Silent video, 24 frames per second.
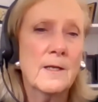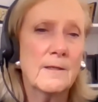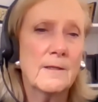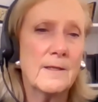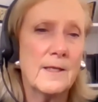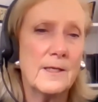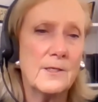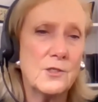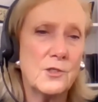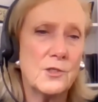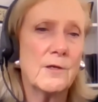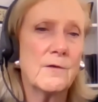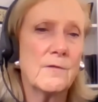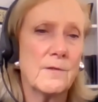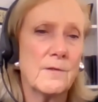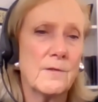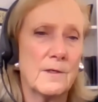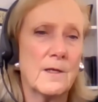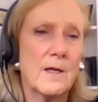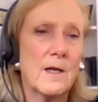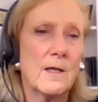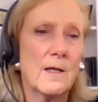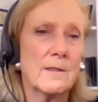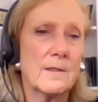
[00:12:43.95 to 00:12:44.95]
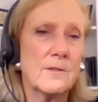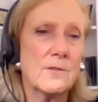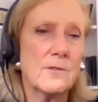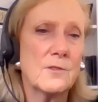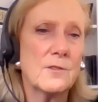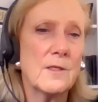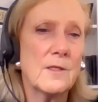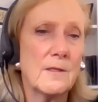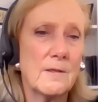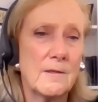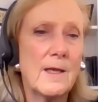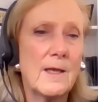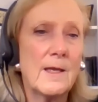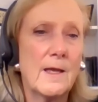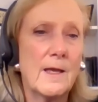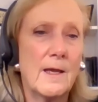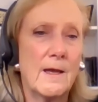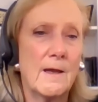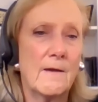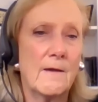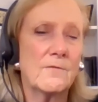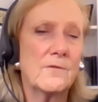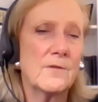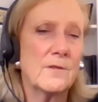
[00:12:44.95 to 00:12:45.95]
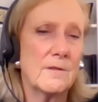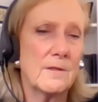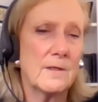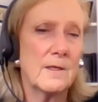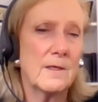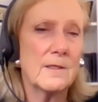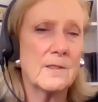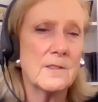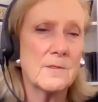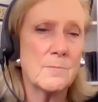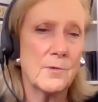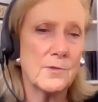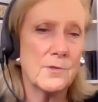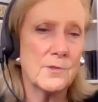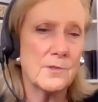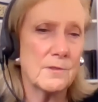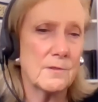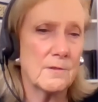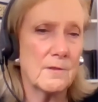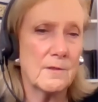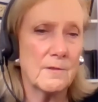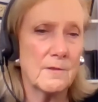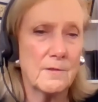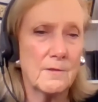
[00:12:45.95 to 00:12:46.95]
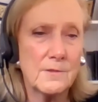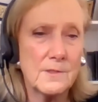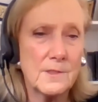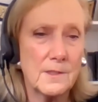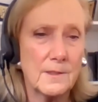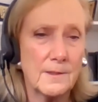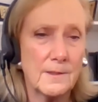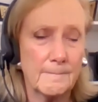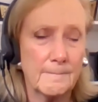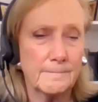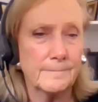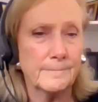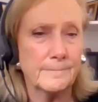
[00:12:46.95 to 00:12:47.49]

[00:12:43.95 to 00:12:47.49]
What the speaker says: they share the knowledge that they have to the next person on their team.